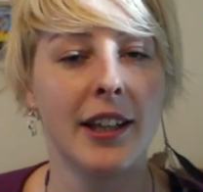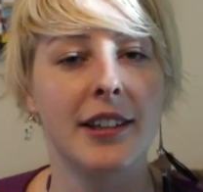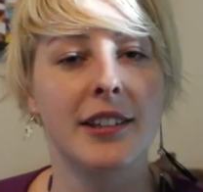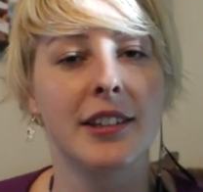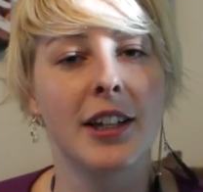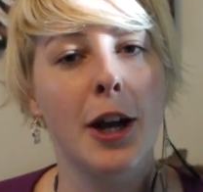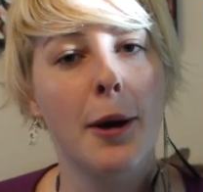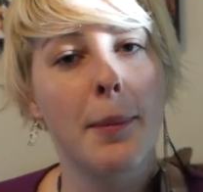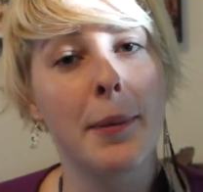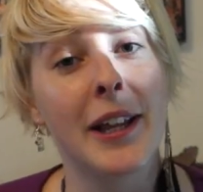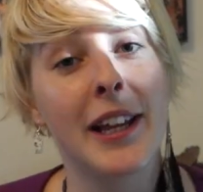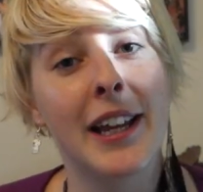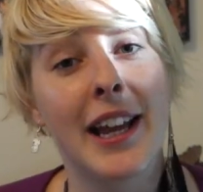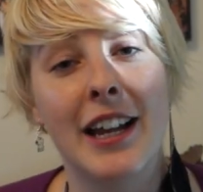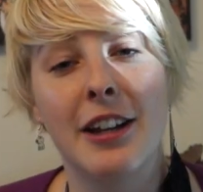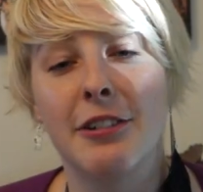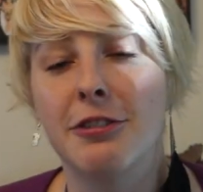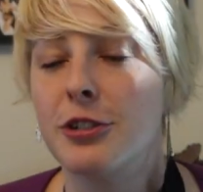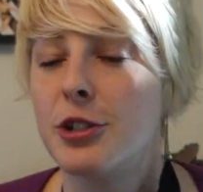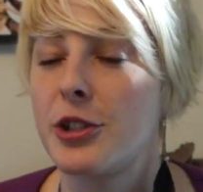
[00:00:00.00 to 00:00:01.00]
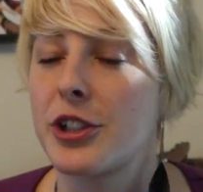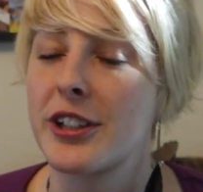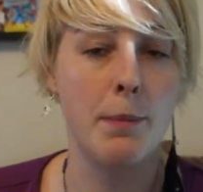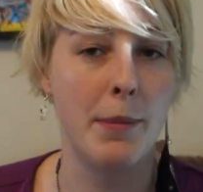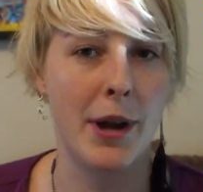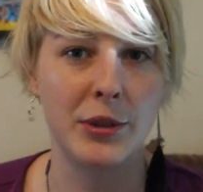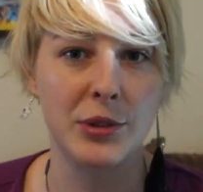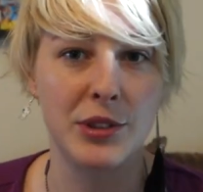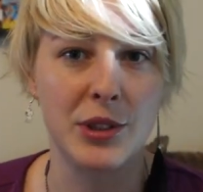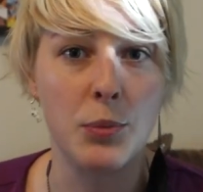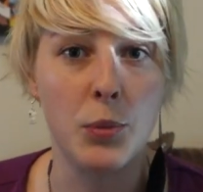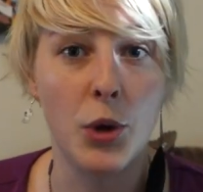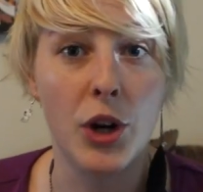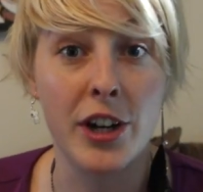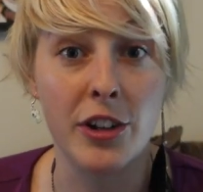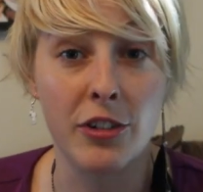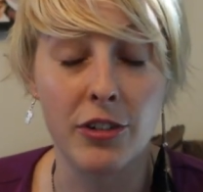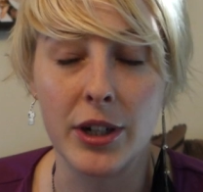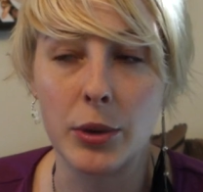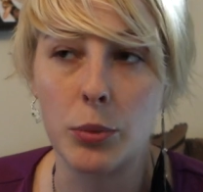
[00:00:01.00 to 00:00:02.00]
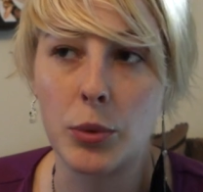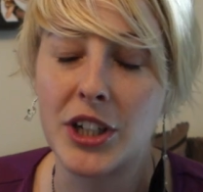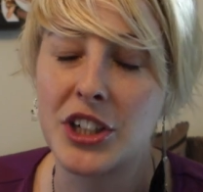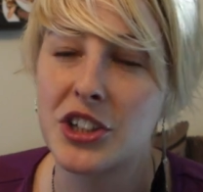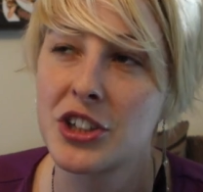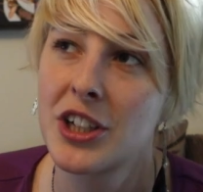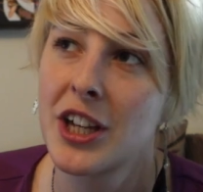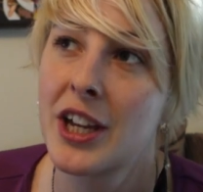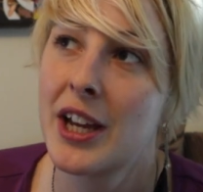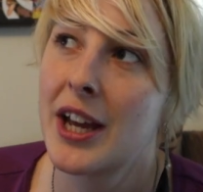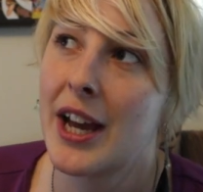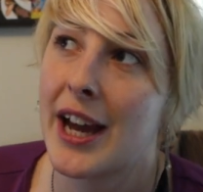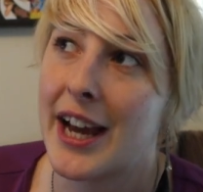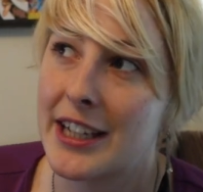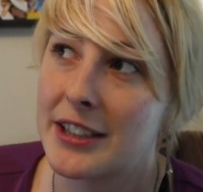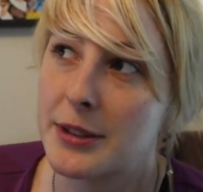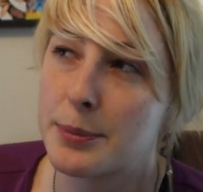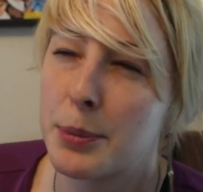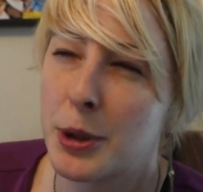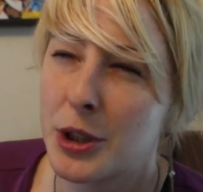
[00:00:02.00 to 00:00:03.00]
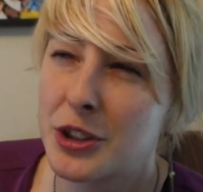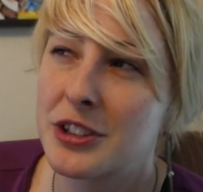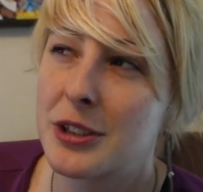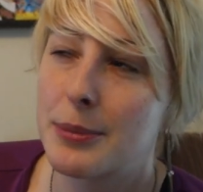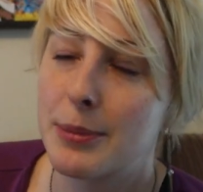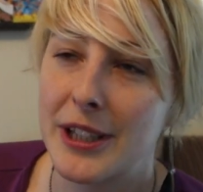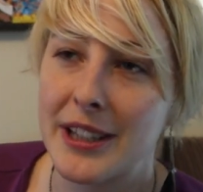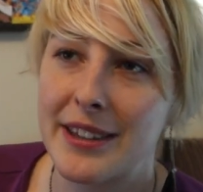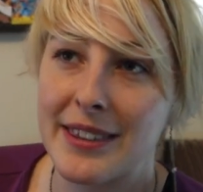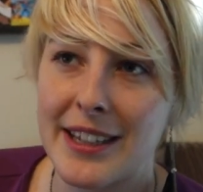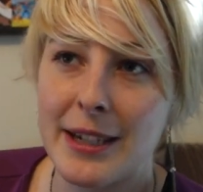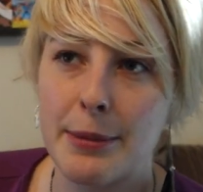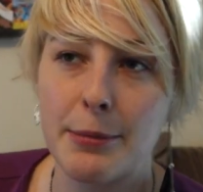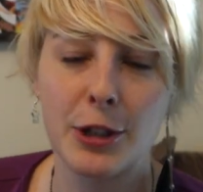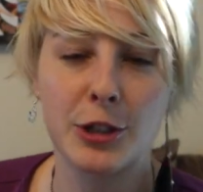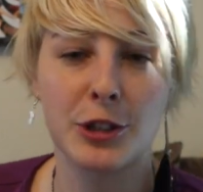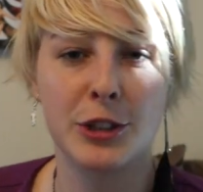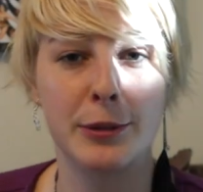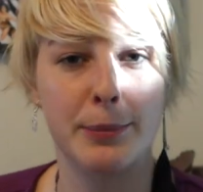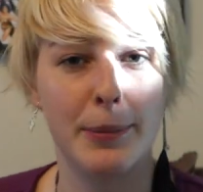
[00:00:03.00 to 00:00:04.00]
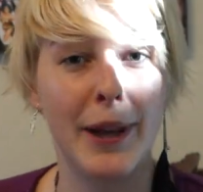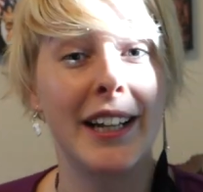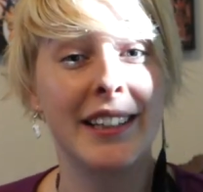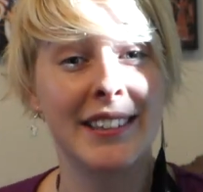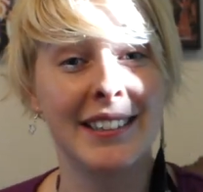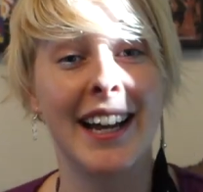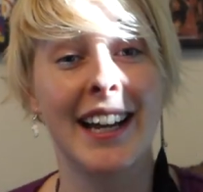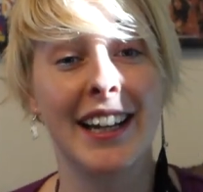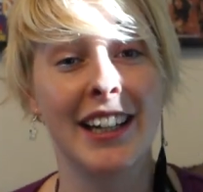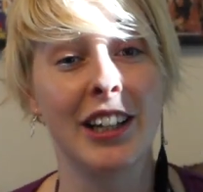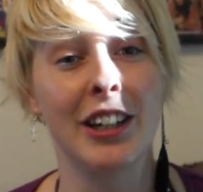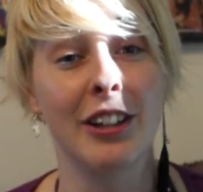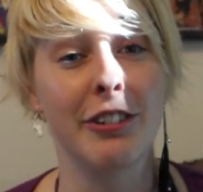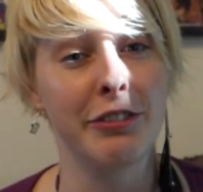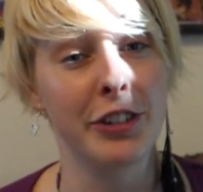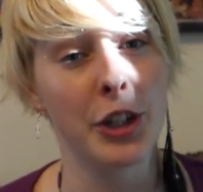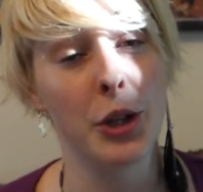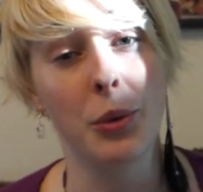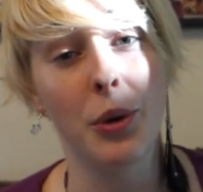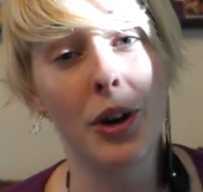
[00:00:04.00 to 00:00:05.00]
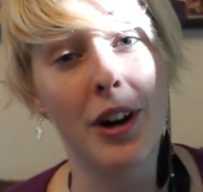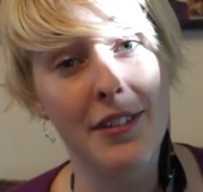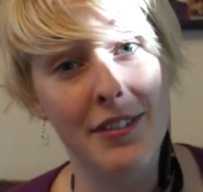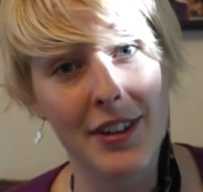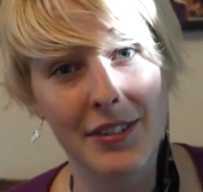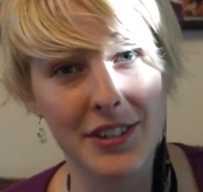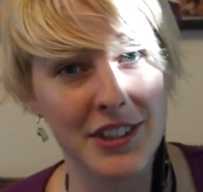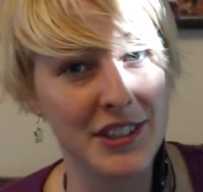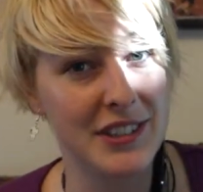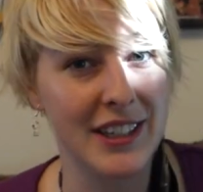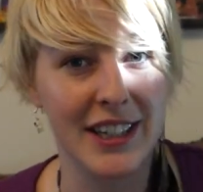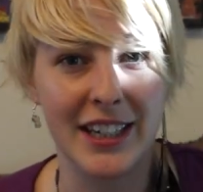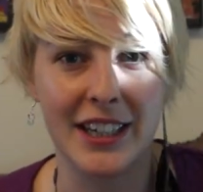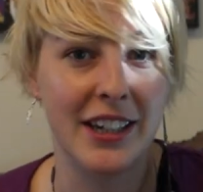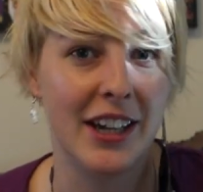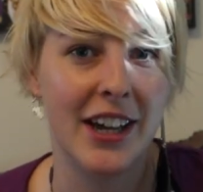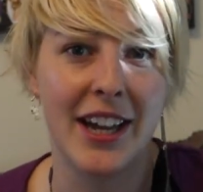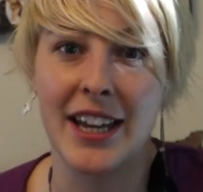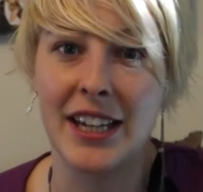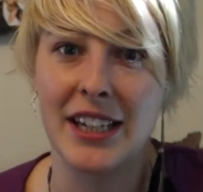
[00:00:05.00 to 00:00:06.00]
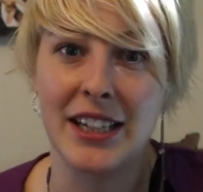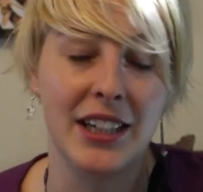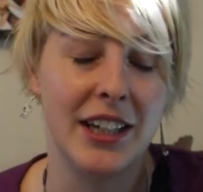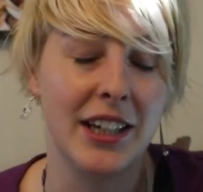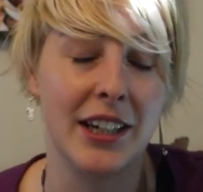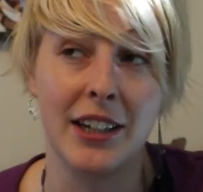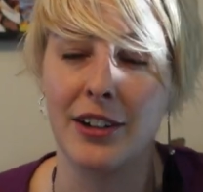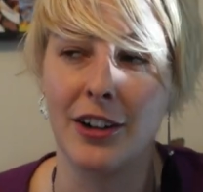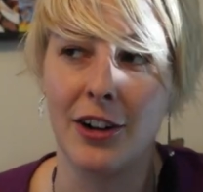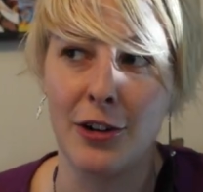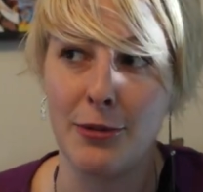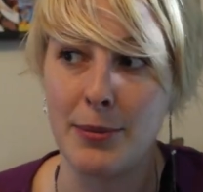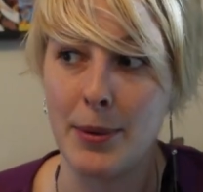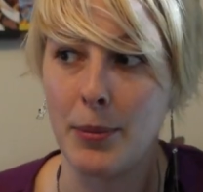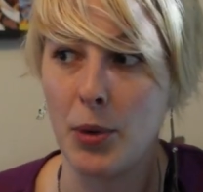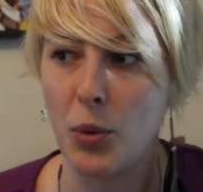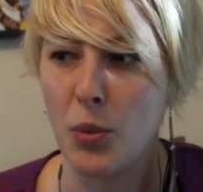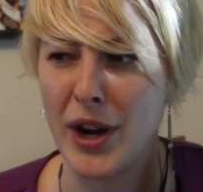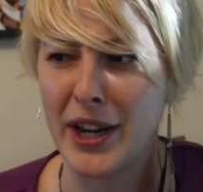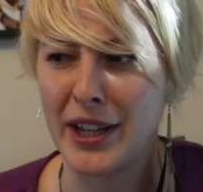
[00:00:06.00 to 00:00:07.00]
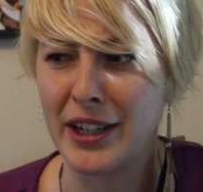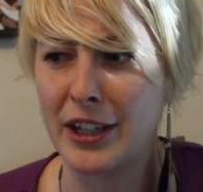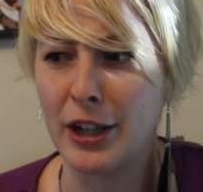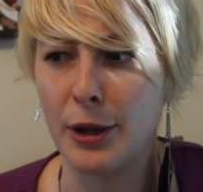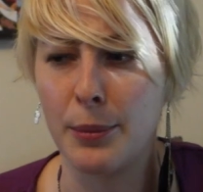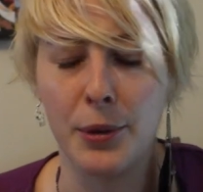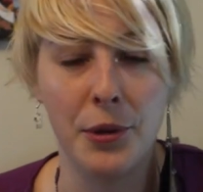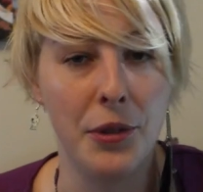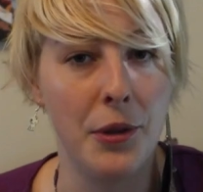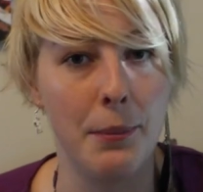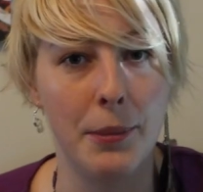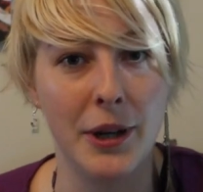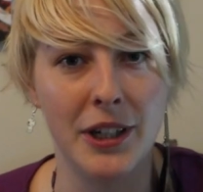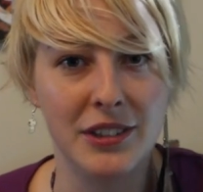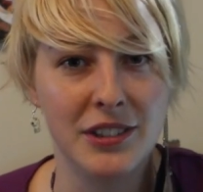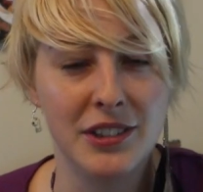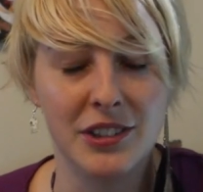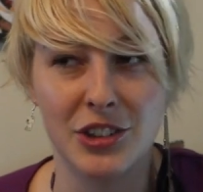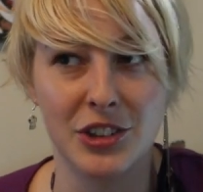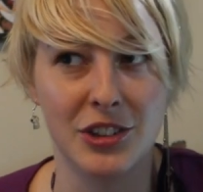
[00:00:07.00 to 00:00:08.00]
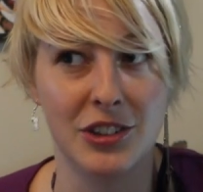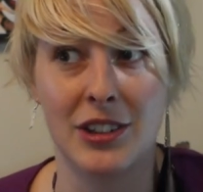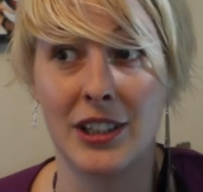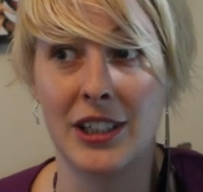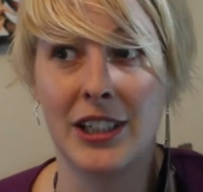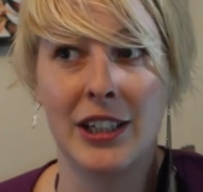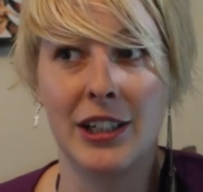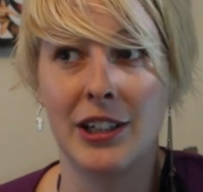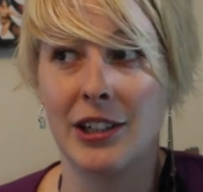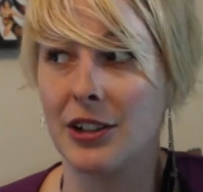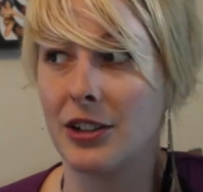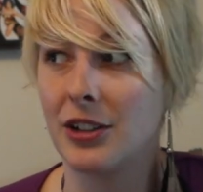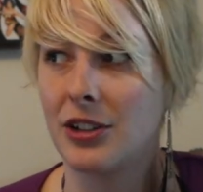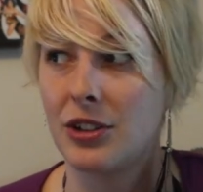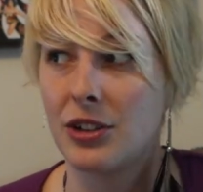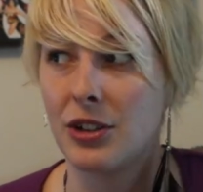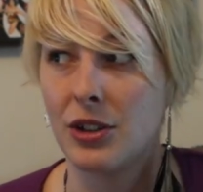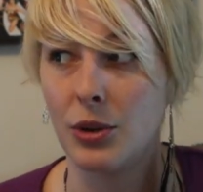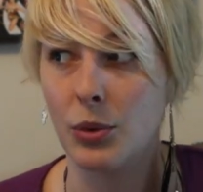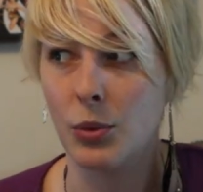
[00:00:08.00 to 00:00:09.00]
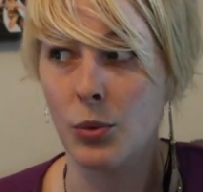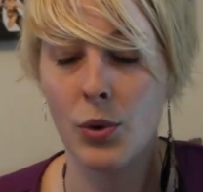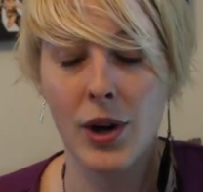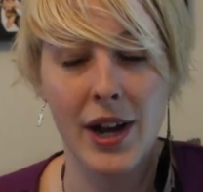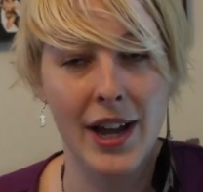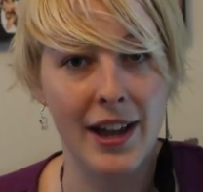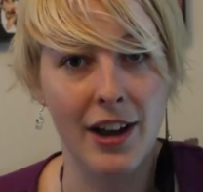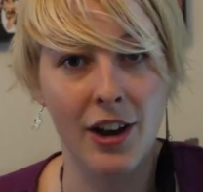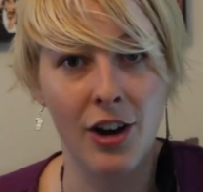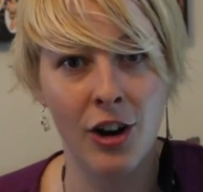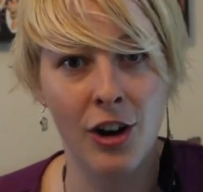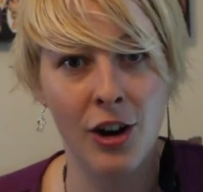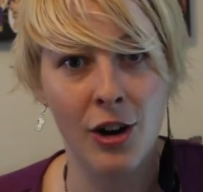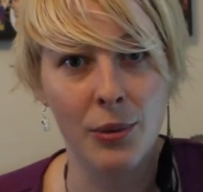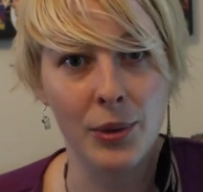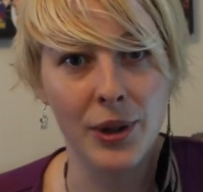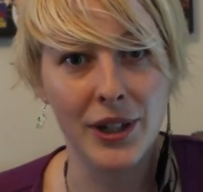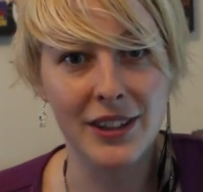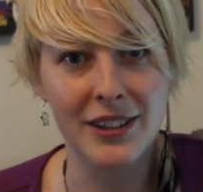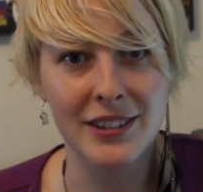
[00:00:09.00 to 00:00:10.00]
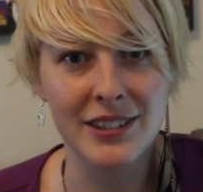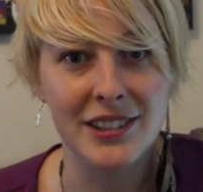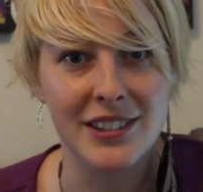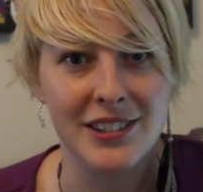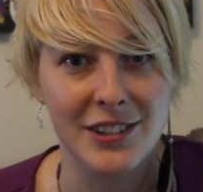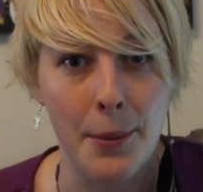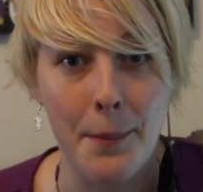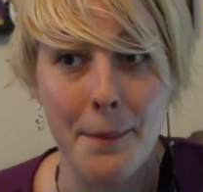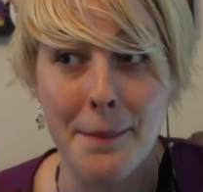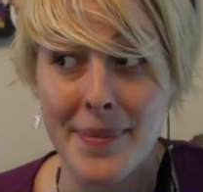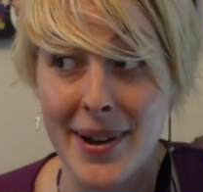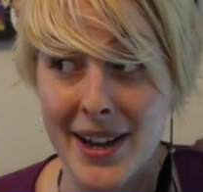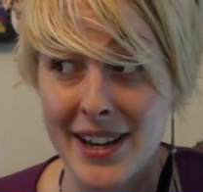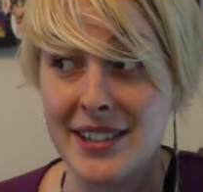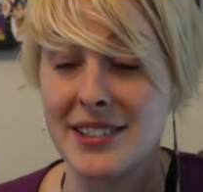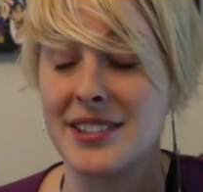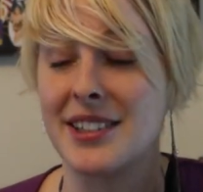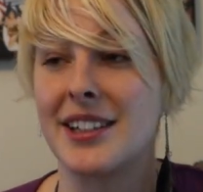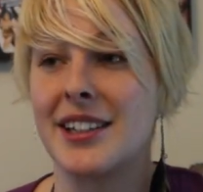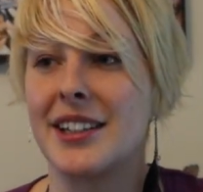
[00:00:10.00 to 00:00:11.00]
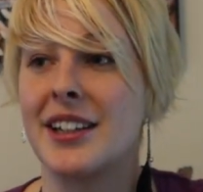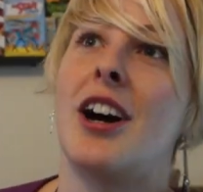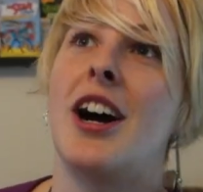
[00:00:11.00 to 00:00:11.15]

There's a couple in California, Mountain Winery, which has possibly the most spectacular view I've ever seen at any gig. I remember waking up on the bus and just thinking, God, where are we? This is amazing.